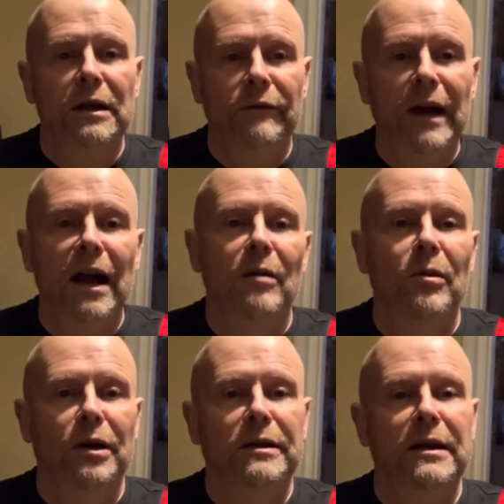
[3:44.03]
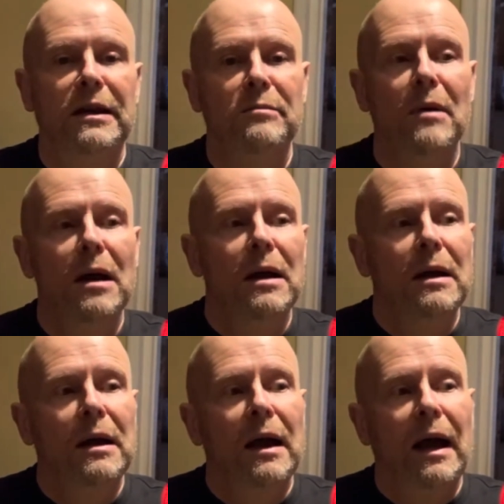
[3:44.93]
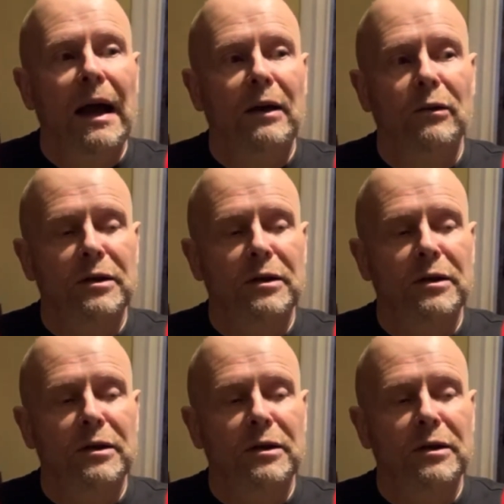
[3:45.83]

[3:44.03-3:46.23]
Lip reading: They are my team, and I'll